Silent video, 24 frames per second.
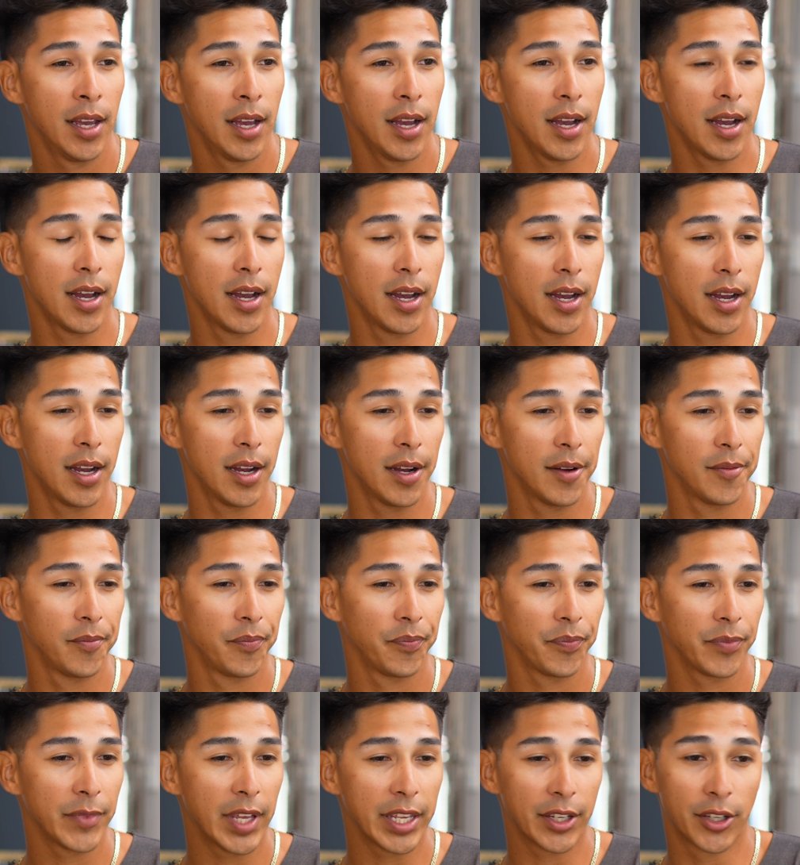
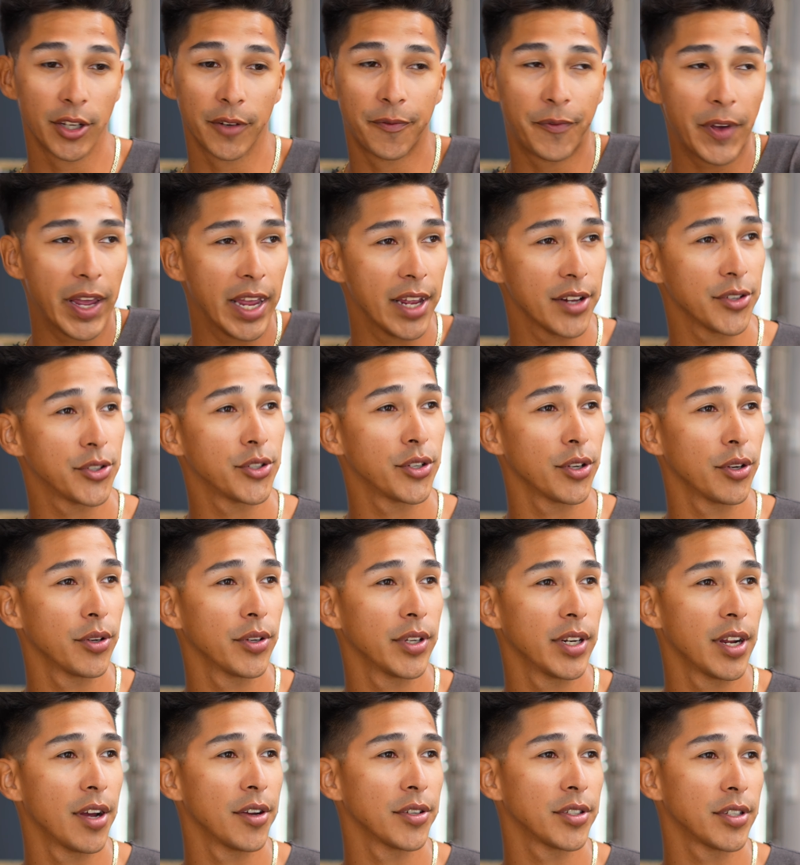And good fans too,
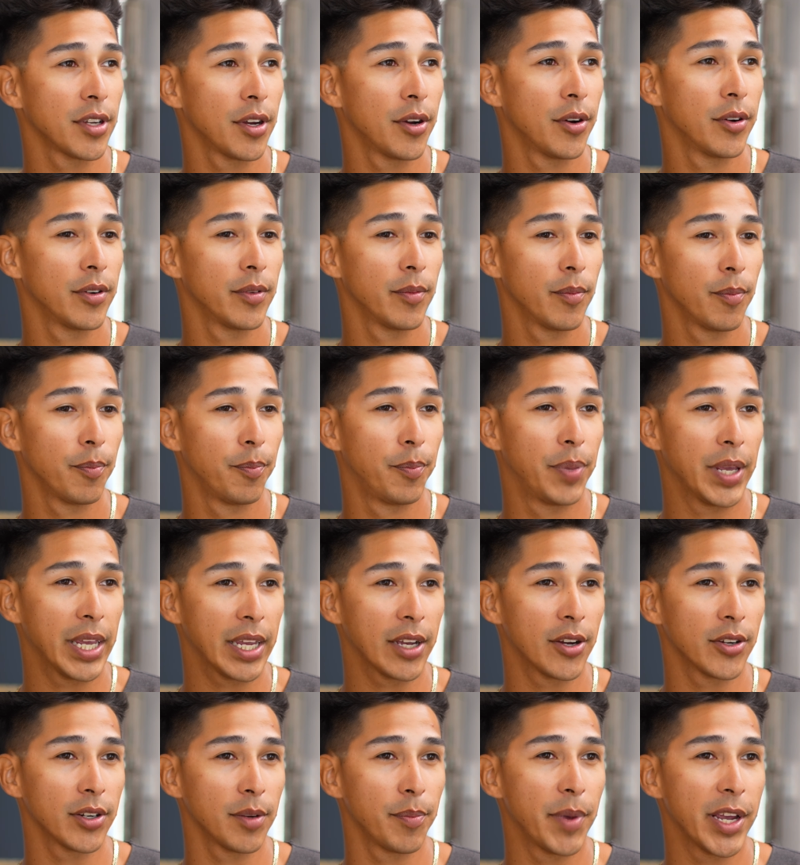you know. So
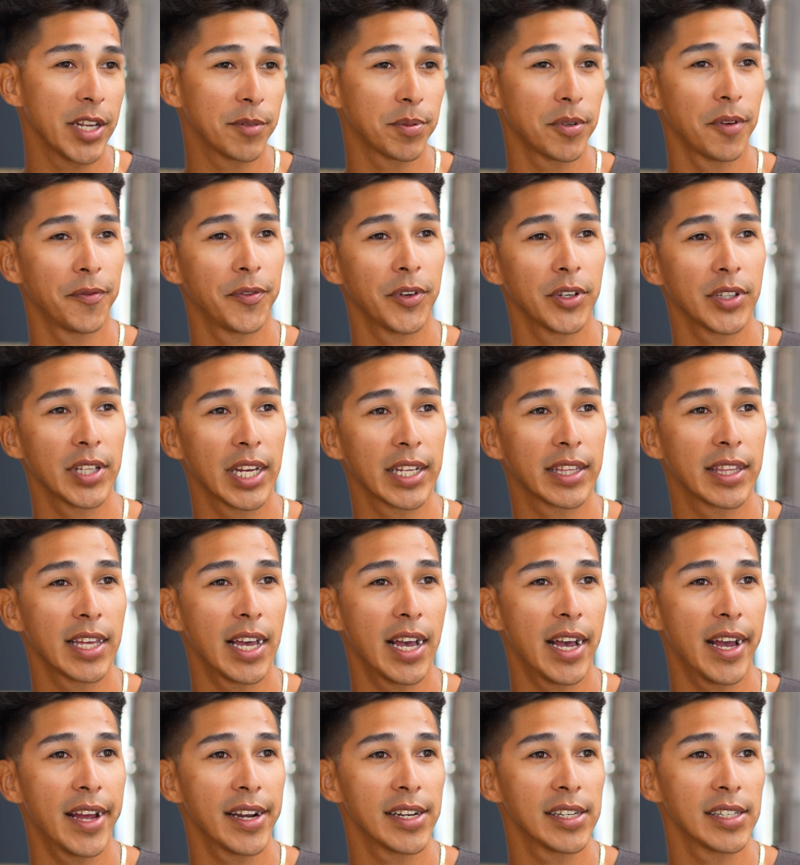being on a baseball field like
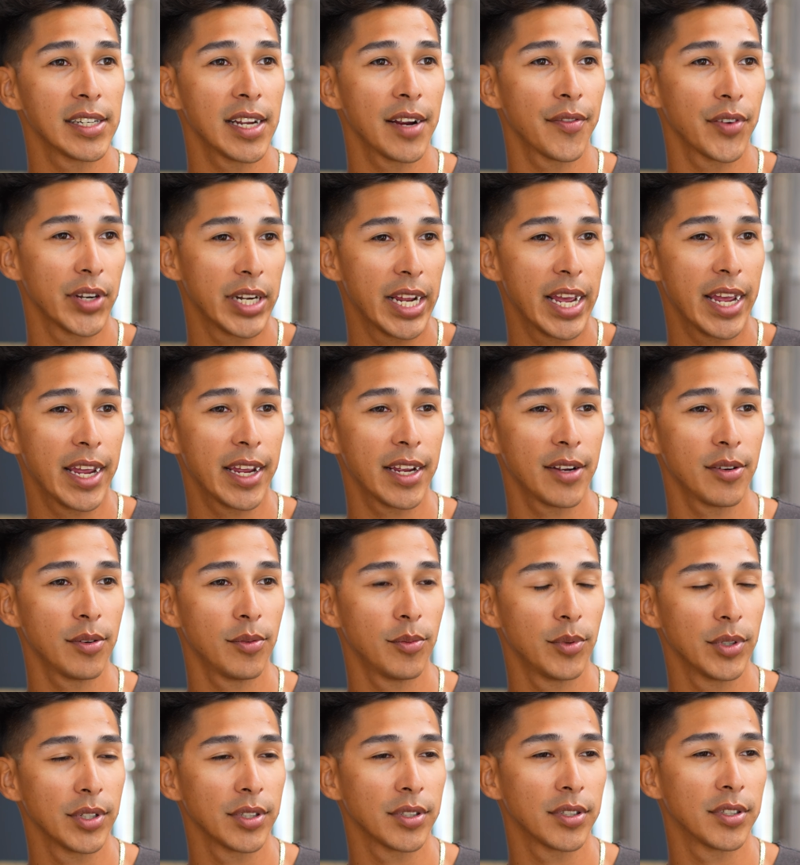that every day
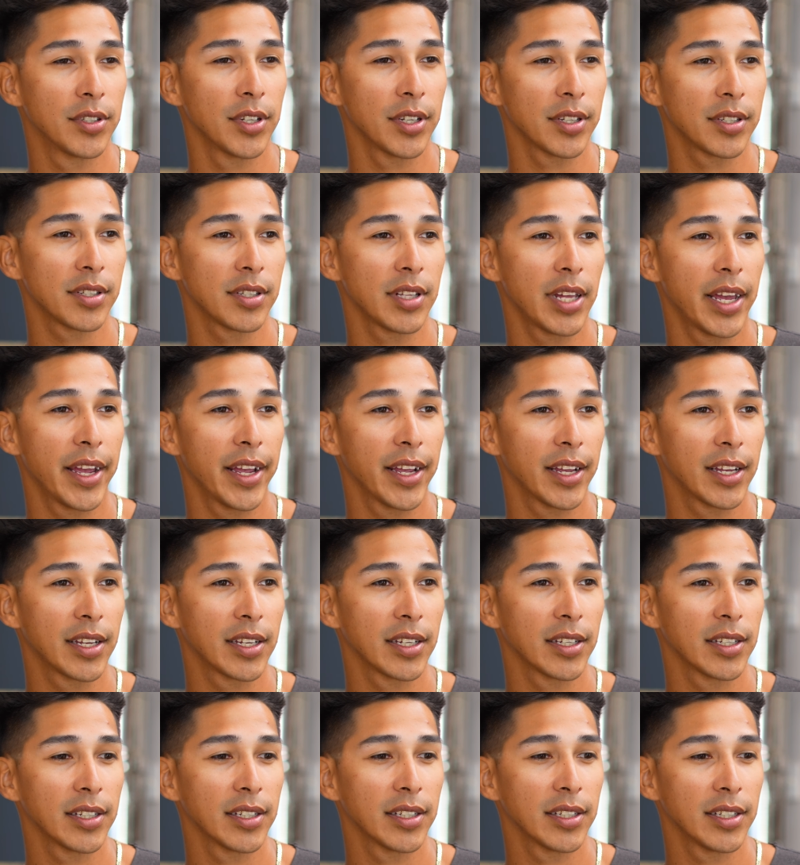was just
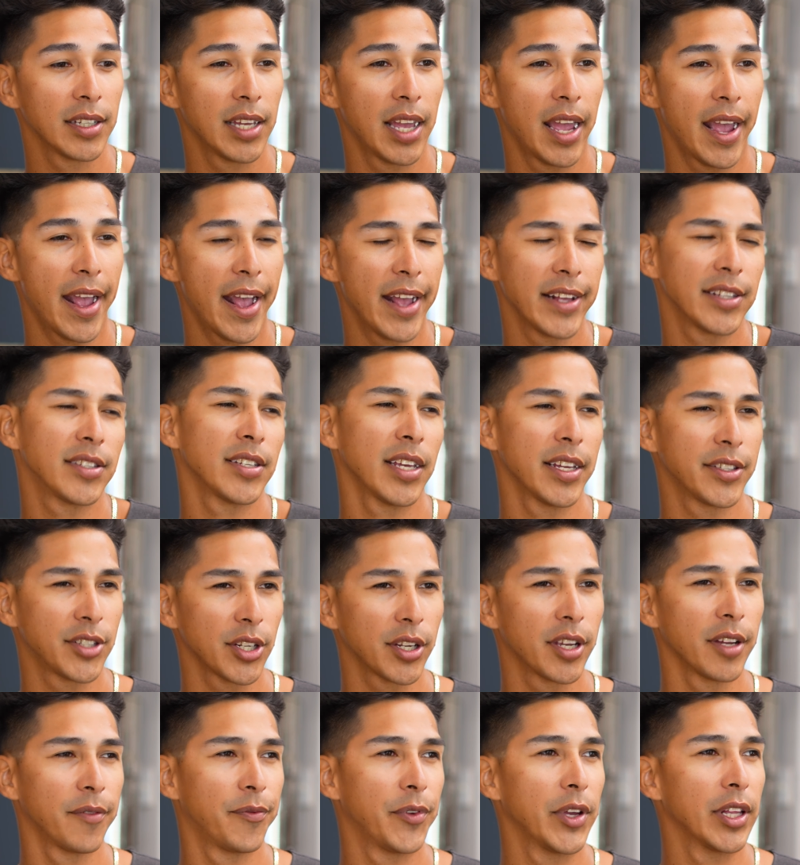like it's
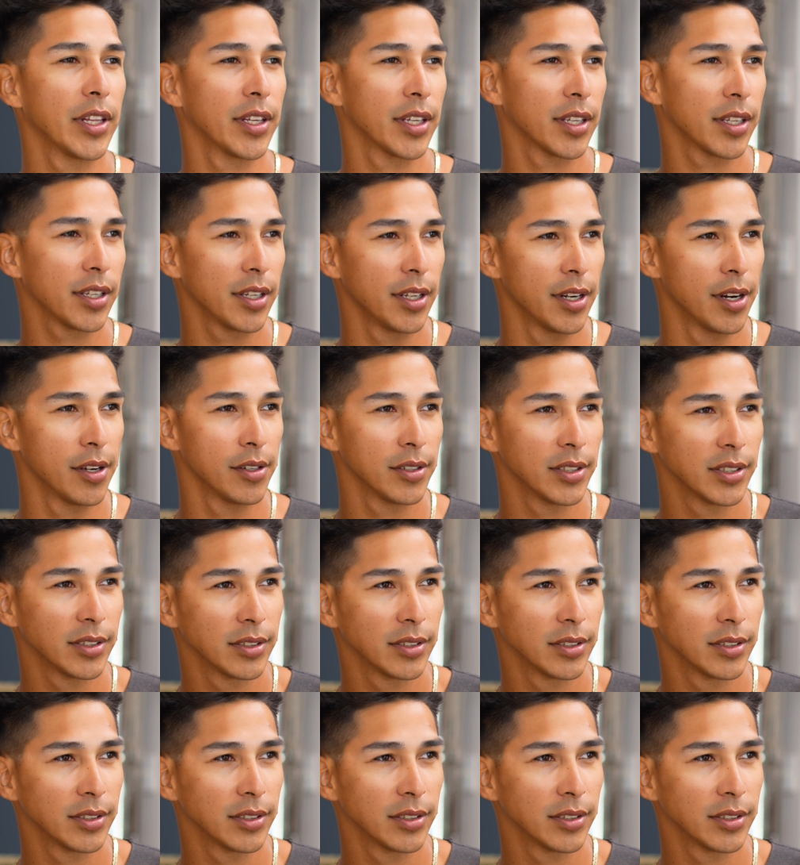a good feeling, you know.